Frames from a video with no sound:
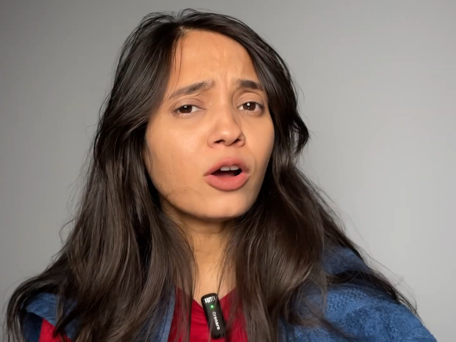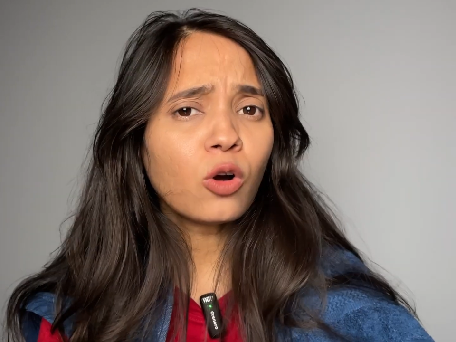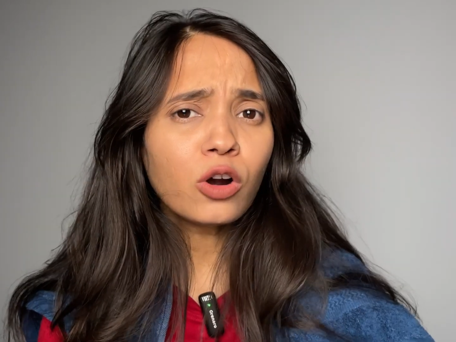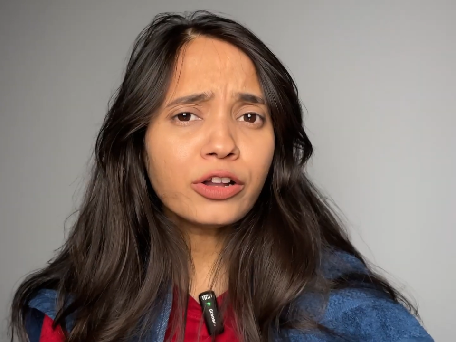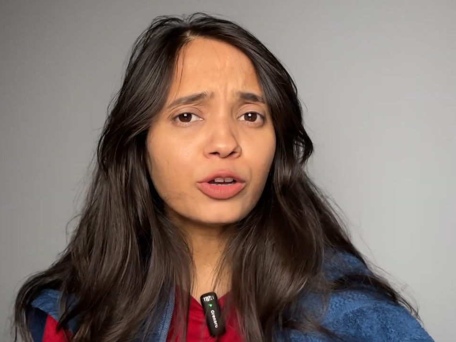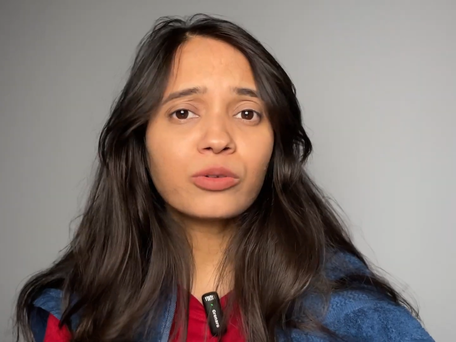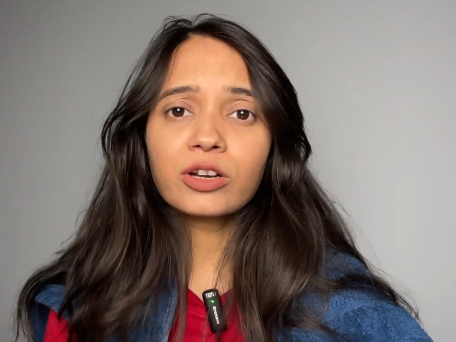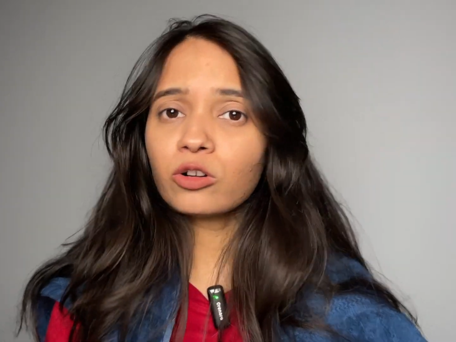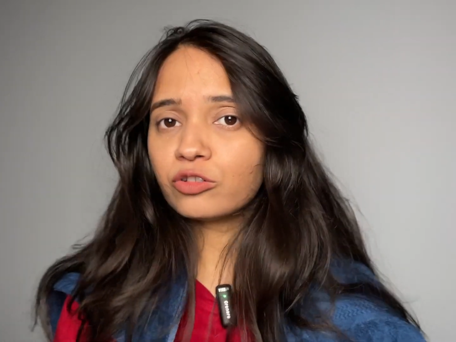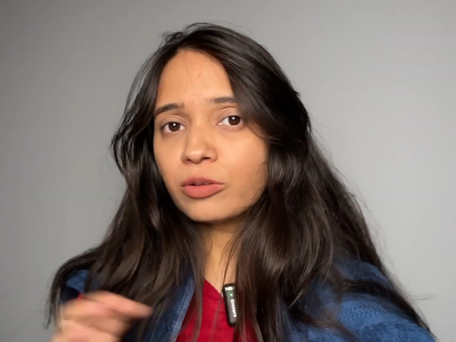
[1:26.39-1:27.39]
or you
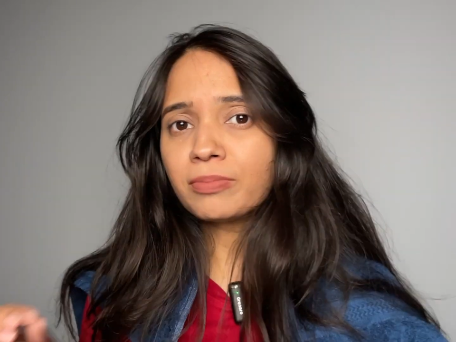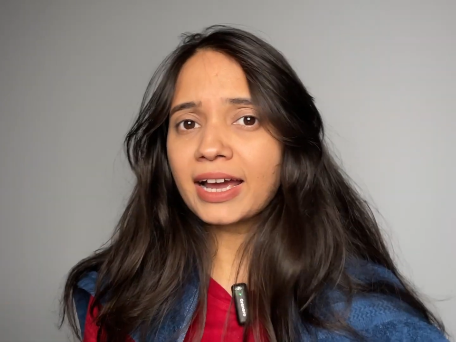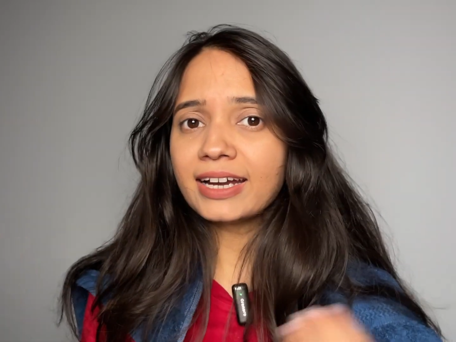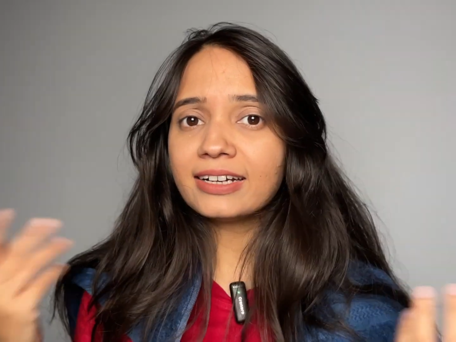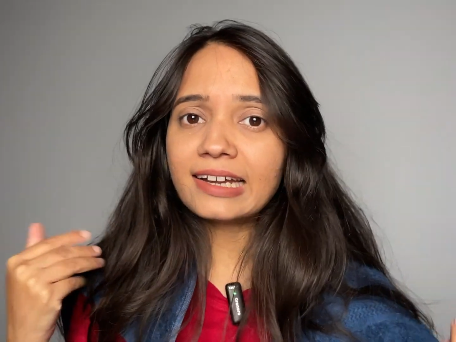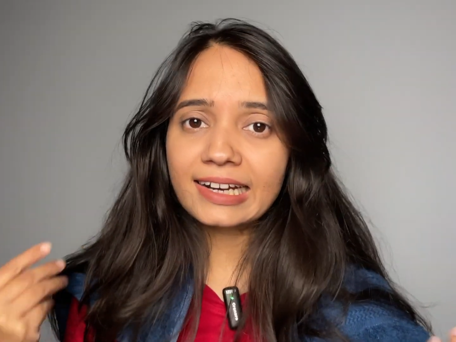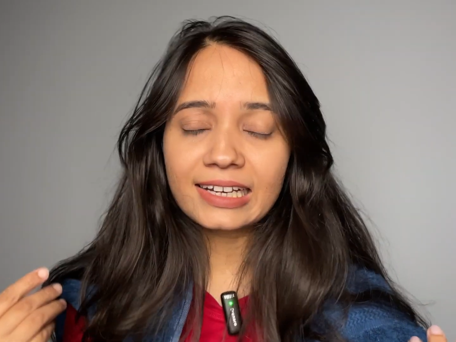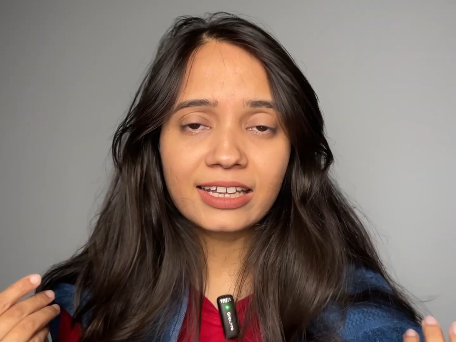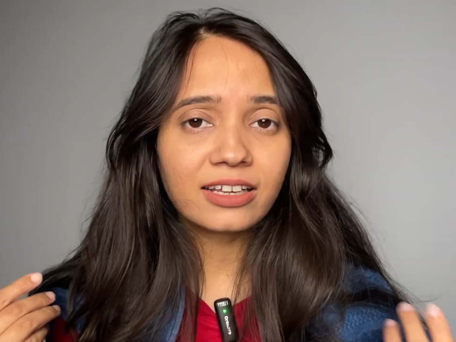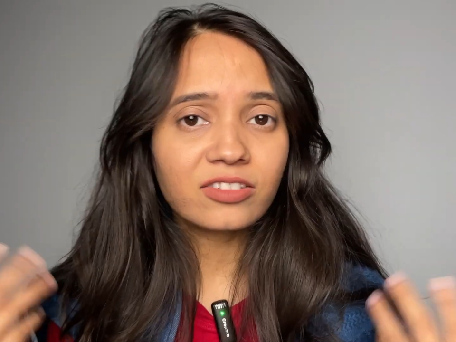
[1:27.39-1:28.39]
can also apply it
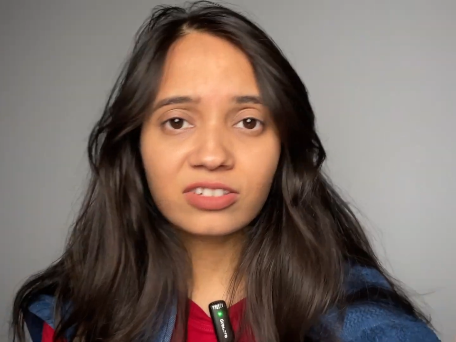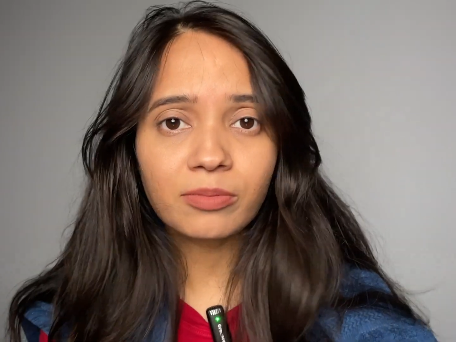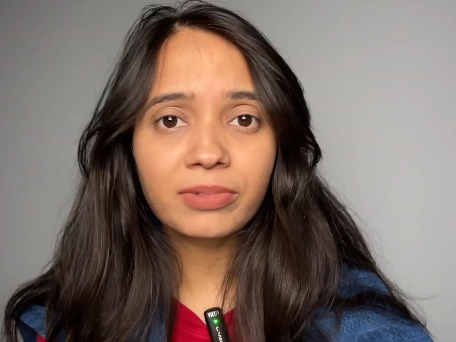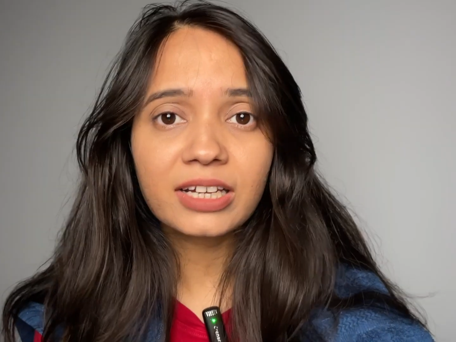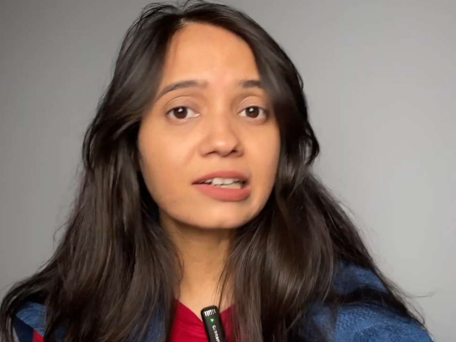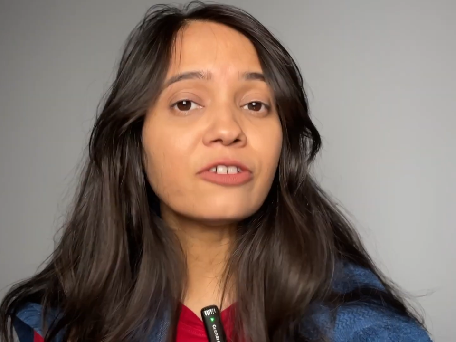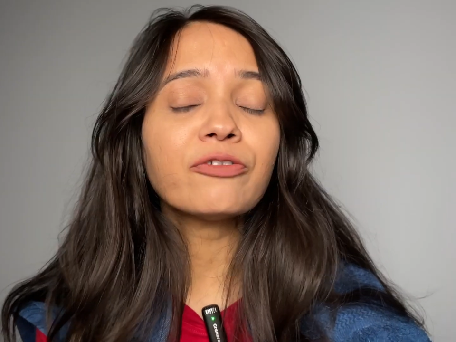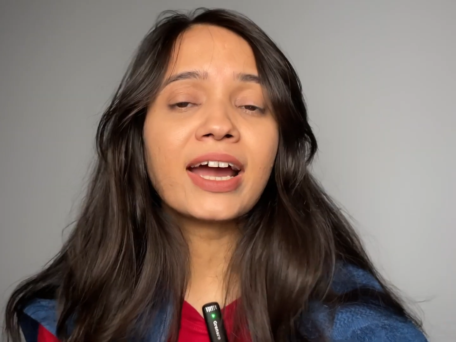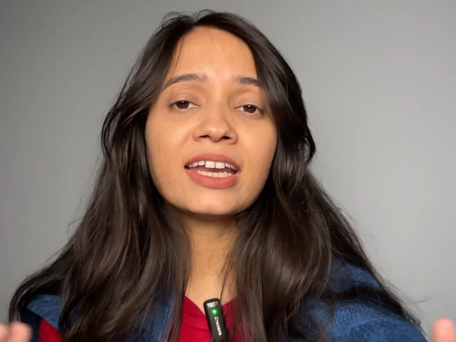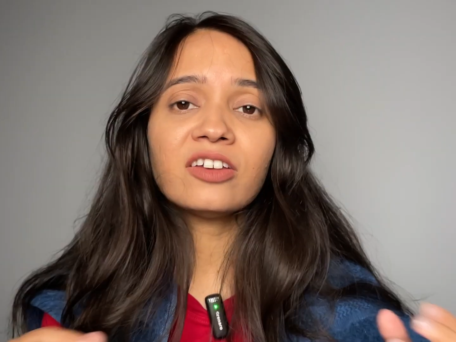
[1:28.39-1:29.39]
directly. It's completely fine.